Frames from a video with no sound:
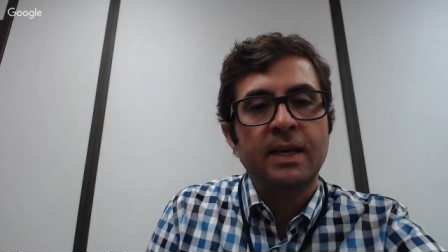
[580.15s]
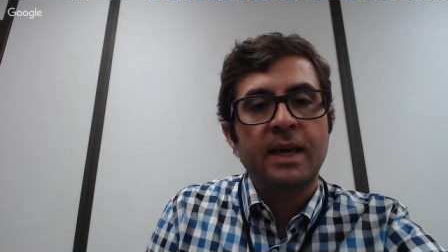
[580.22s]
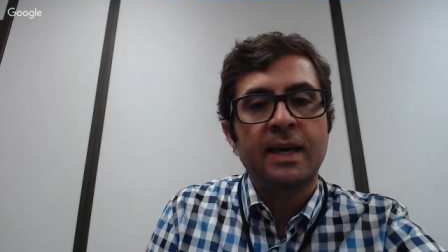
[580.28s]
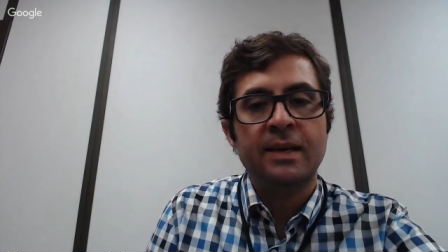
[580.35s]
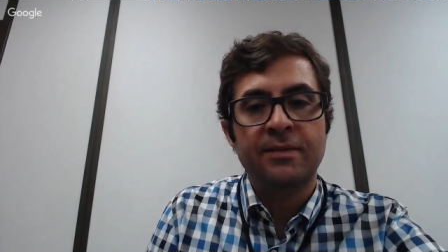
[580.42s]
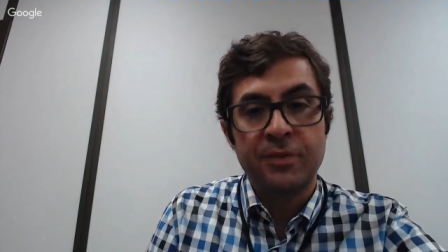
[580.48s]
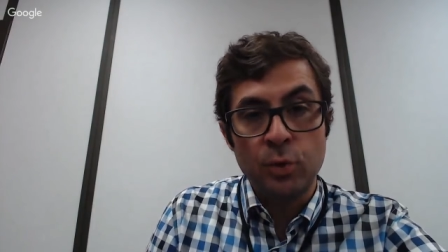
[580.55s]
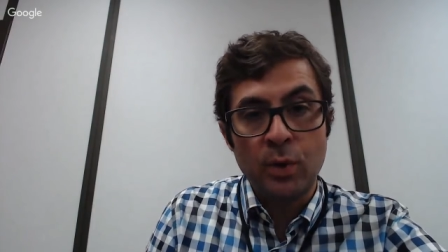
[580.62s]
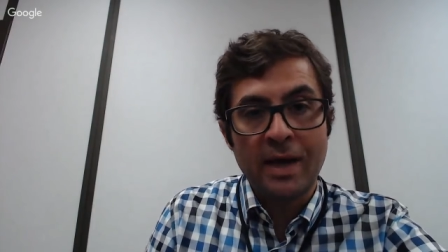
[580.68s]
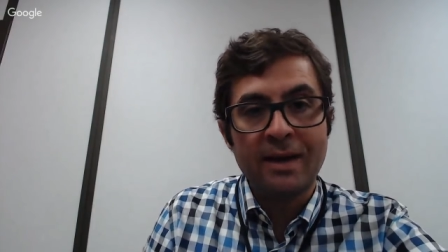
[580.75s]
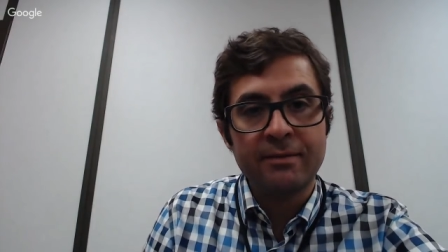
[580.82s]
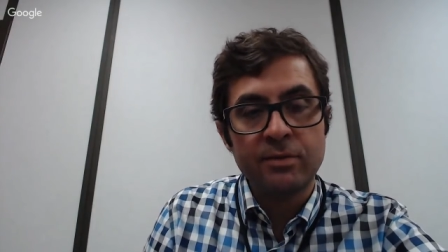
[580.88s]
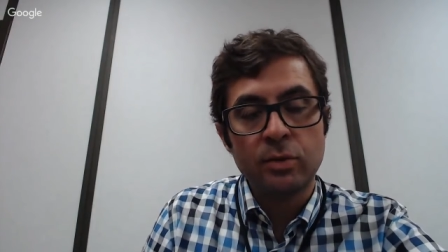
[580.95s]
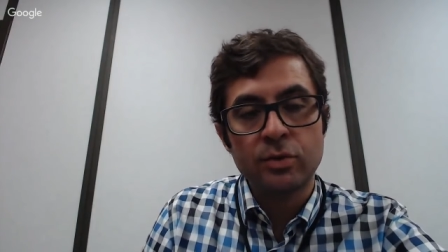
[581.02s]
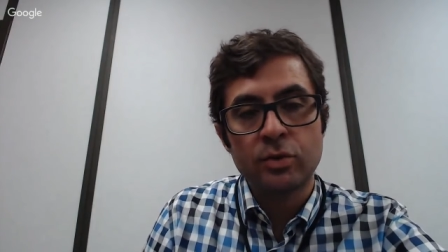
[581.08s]
And if you
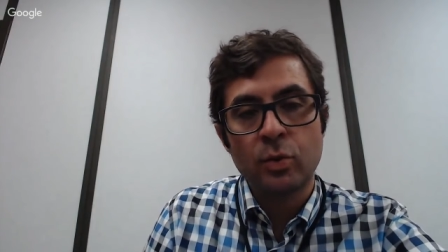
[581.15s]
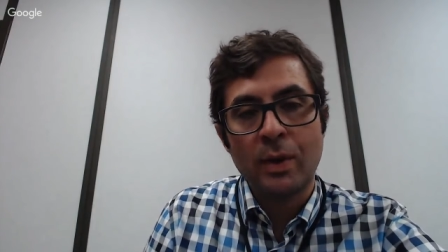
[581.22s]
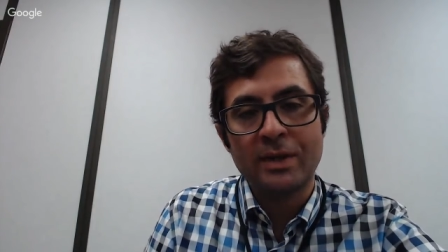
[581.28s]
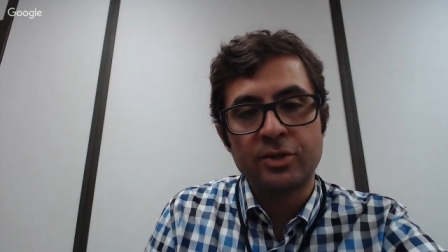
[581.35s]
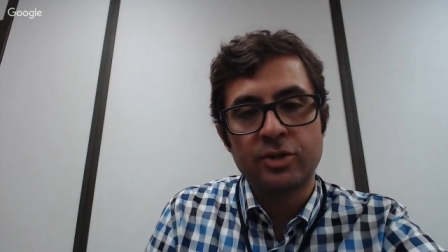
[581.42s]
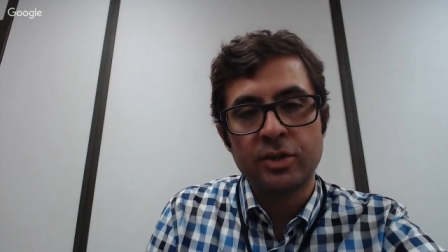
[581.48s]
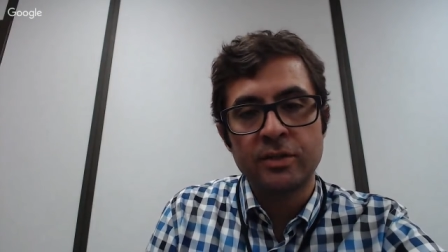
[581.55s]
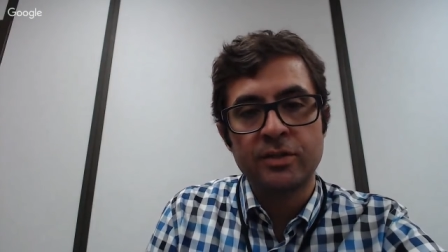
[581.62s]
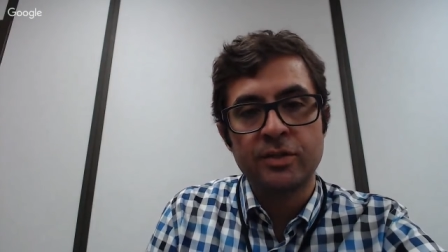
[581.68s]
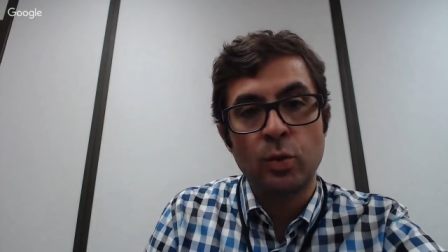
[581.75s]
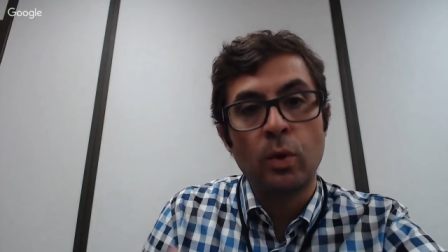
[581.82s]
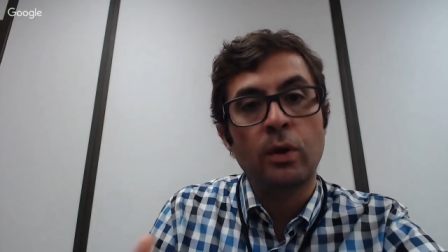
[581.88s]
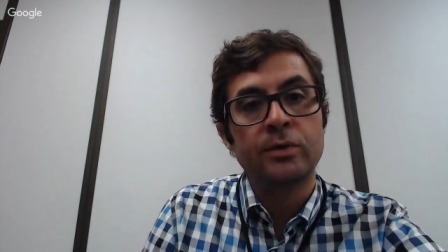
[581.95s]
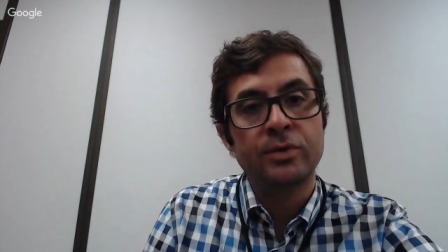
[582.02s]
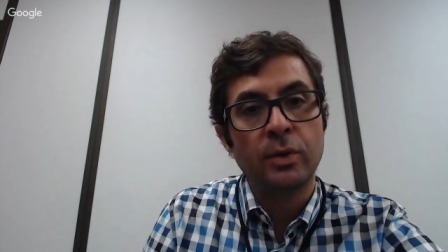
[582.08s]
have those questions,
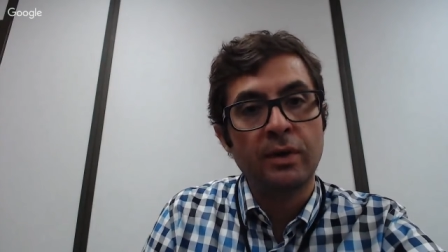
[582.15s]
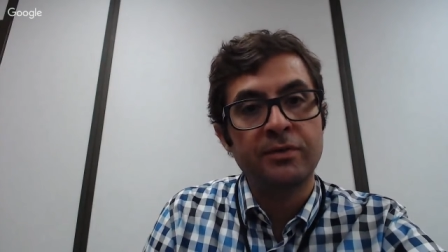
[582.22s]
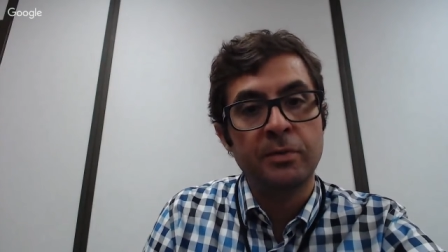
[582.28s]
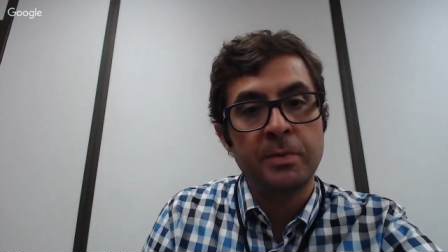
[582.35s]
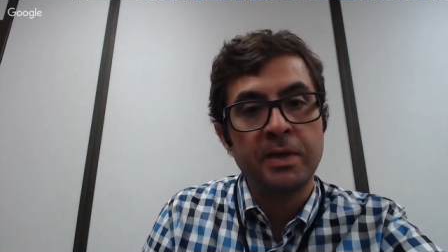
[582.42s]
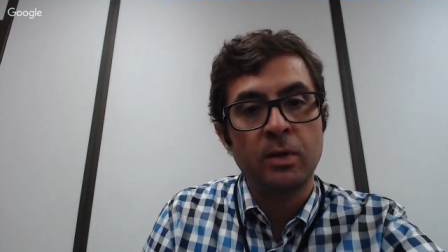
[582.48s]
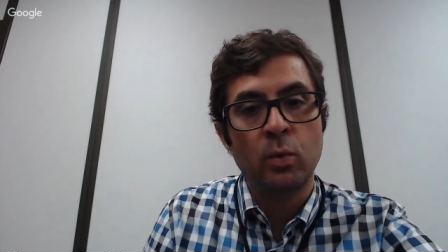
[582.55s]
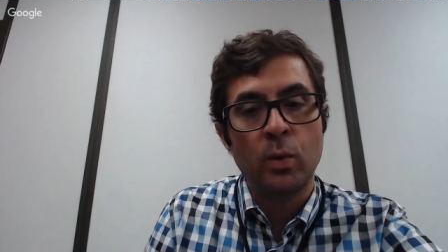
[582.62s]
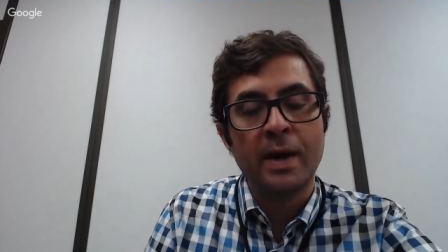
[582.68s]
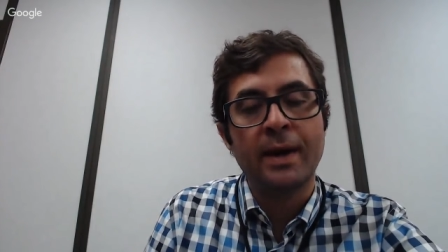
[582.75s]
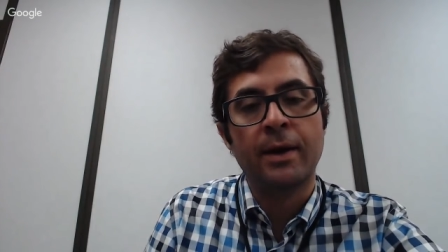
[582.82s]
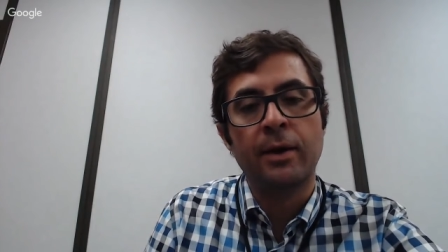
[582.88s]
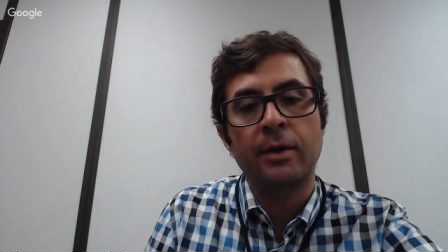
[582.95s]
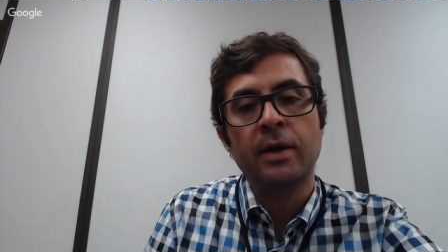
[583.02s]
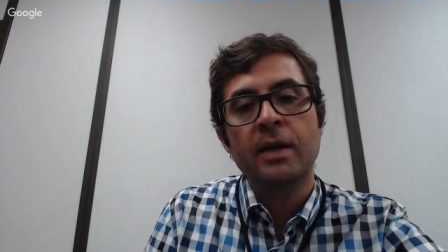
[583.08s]
you also have to be
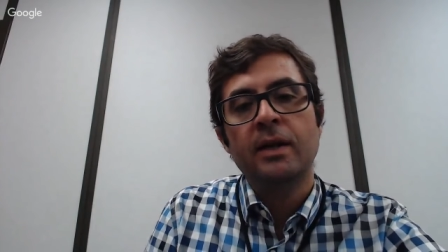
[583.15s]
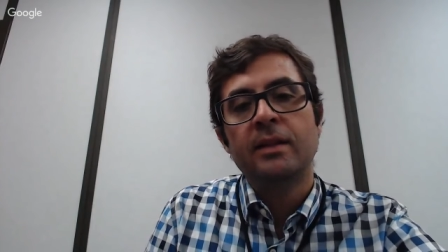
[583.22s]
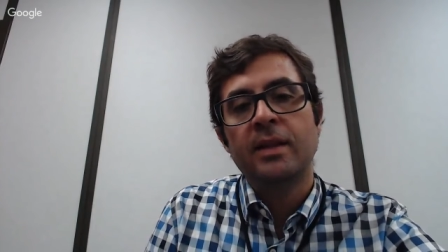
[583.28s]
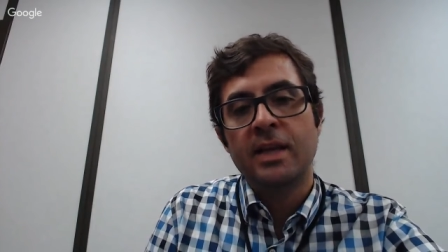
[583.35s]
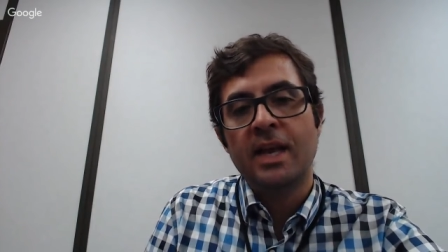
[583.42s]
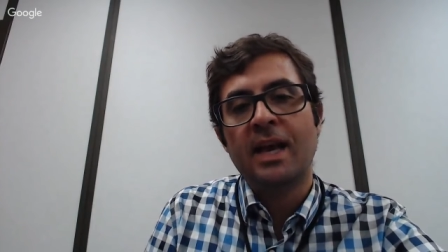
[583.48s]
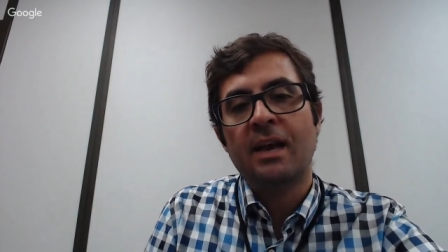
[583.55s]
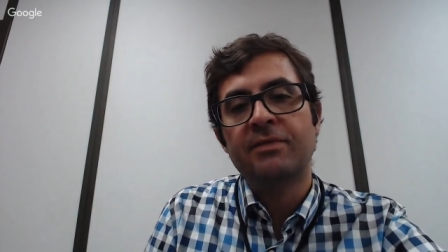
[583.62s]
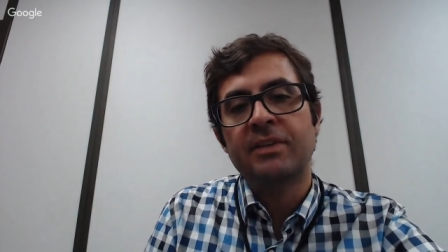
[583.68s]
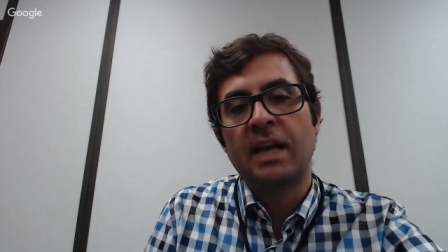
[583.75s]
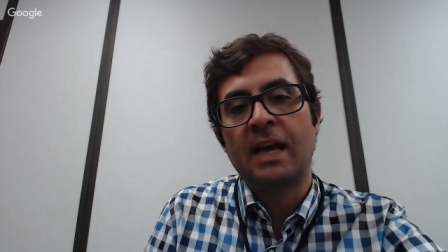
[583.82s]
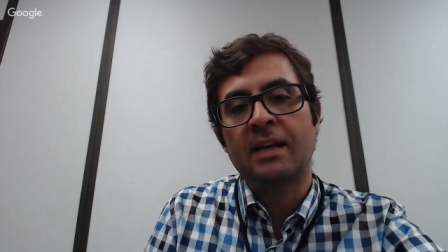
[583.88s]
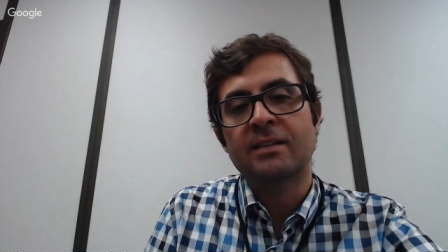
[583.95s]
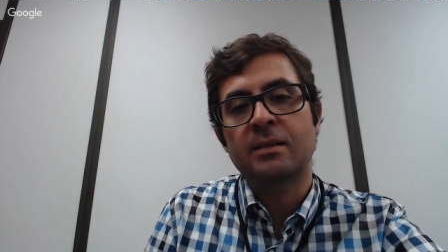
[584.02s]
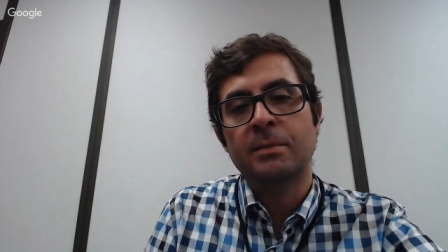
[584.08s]
aware that you have to
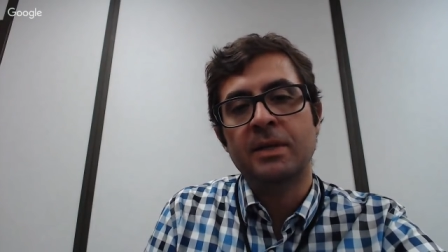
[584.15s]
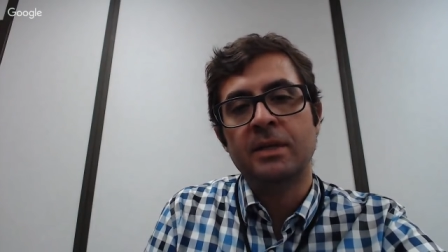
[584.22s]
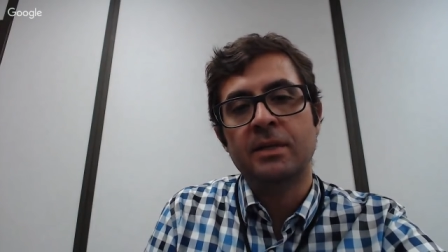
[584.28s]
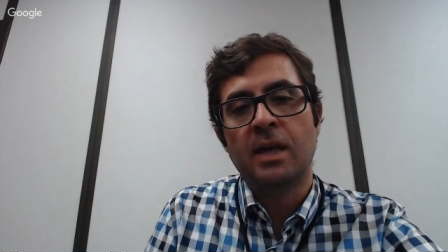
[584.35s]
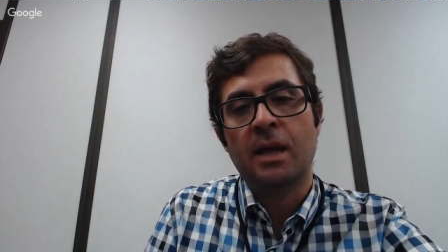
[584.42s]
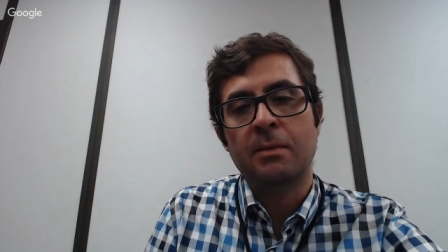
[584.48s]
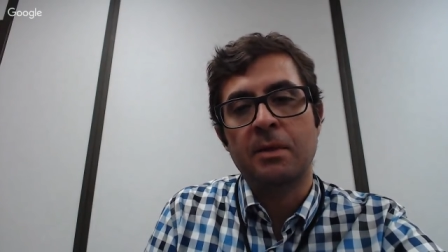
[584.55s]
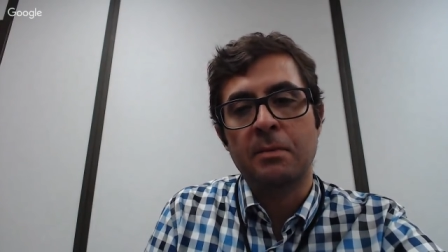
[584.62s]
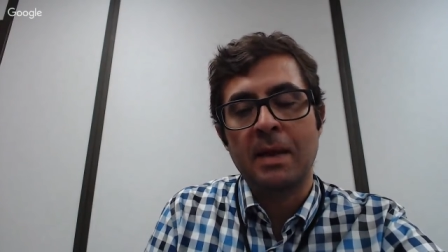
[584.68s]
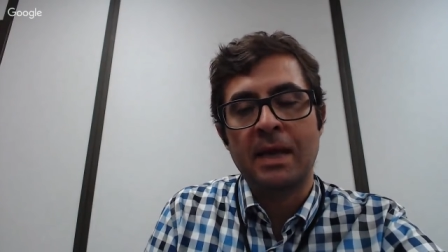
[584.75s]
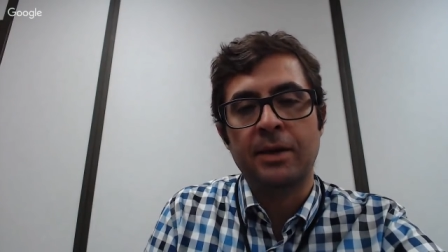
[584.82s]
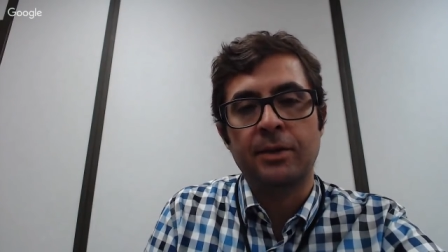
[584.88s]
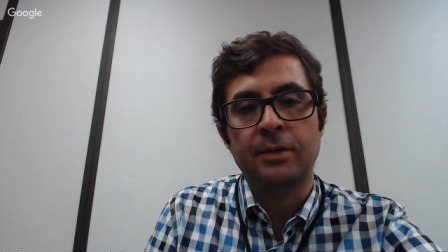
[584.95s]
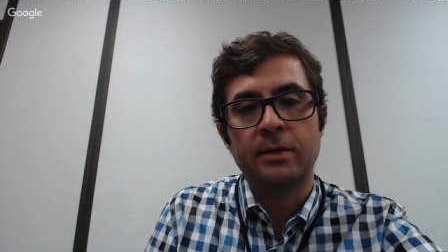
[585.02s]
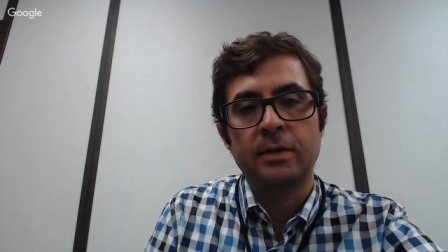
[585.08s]
ask them in a timely
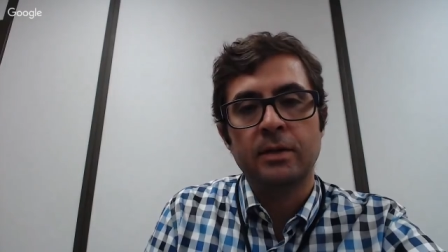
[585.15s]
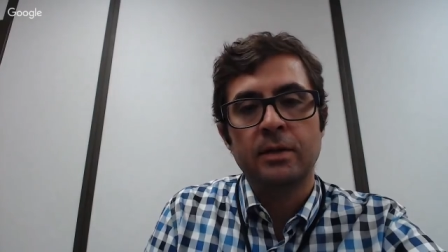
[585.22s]
manner.